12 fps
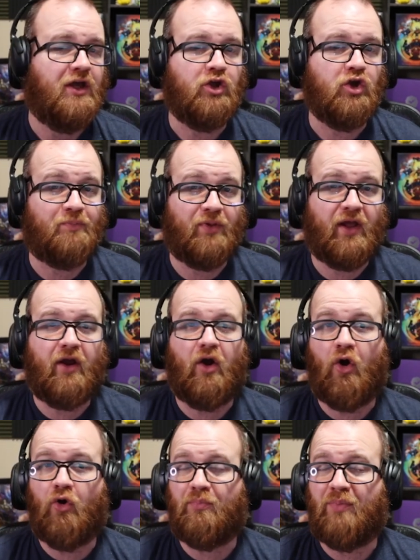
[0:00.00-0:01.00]
You play
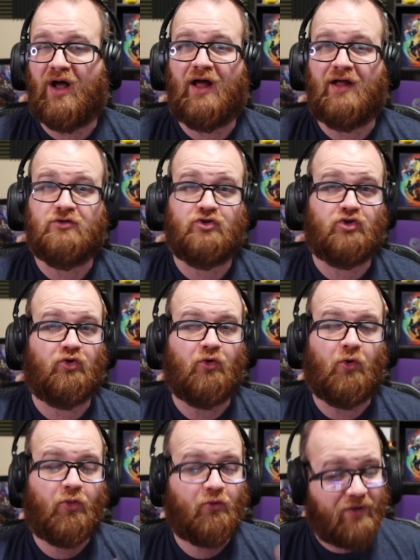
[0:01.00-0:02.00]
Hope on
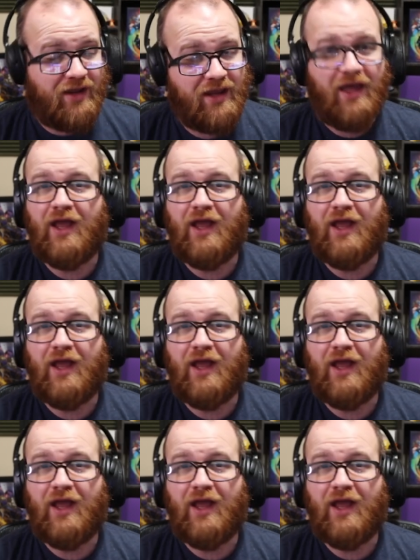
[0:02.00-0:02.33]
turn 3